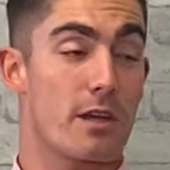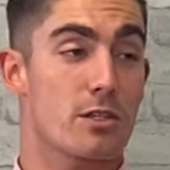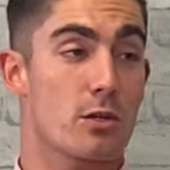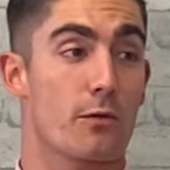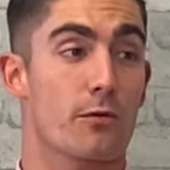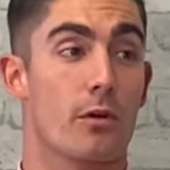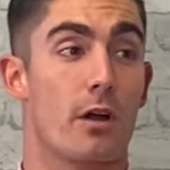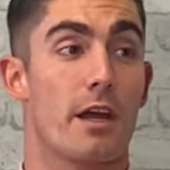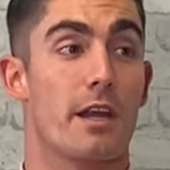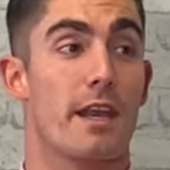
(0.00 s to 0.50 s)
as
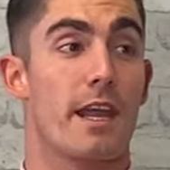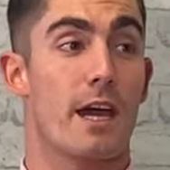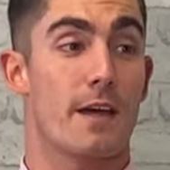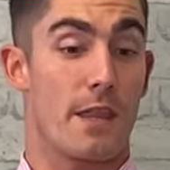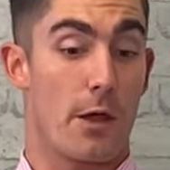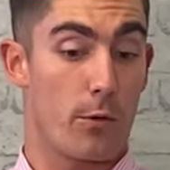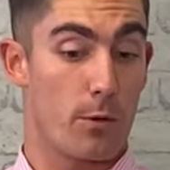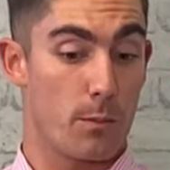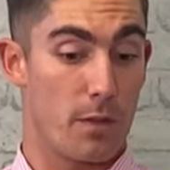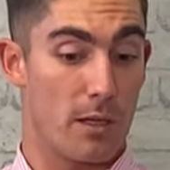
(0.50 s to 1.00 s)
of right now,
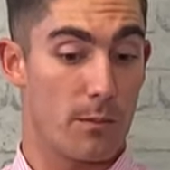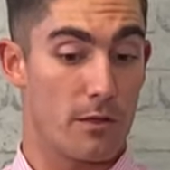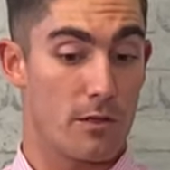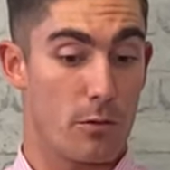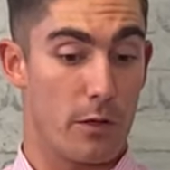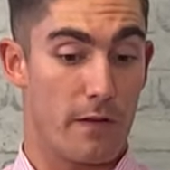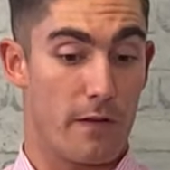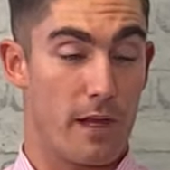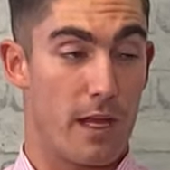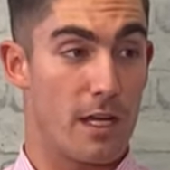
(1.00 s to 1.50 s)
they would be
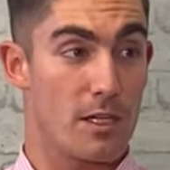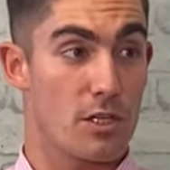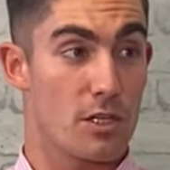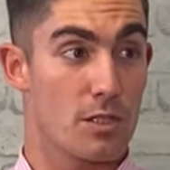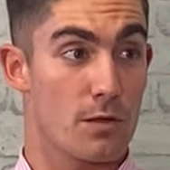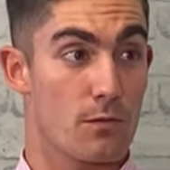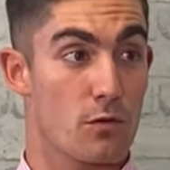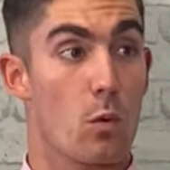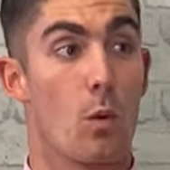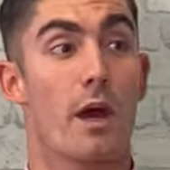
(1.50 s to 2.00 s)
between the ages
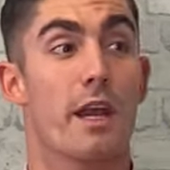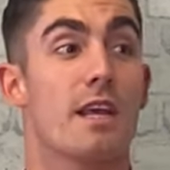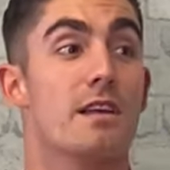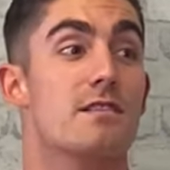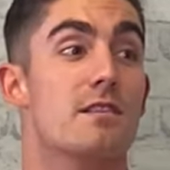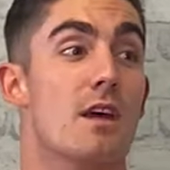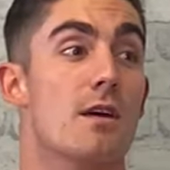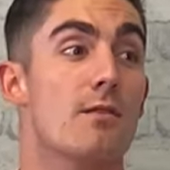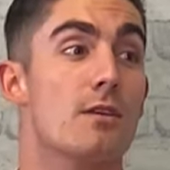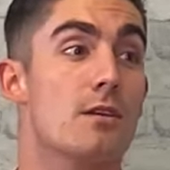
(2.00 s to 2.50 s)
of
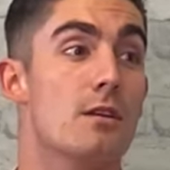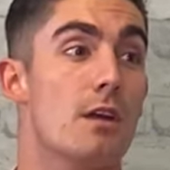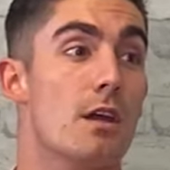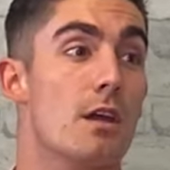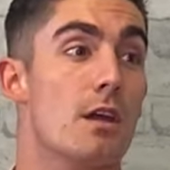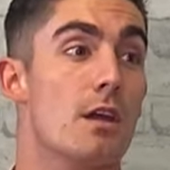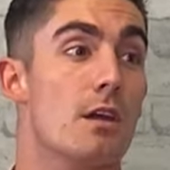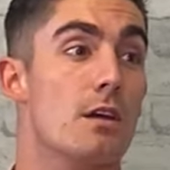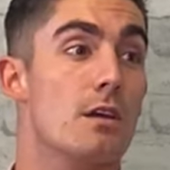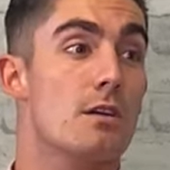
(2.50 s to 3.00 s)
twenty-seven
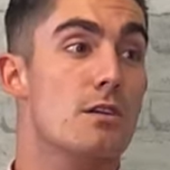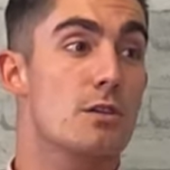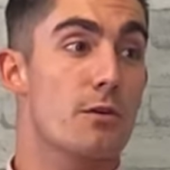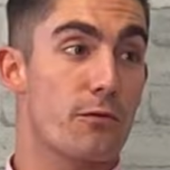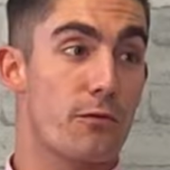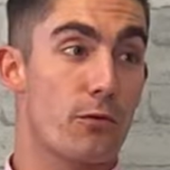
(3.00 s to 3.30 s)
to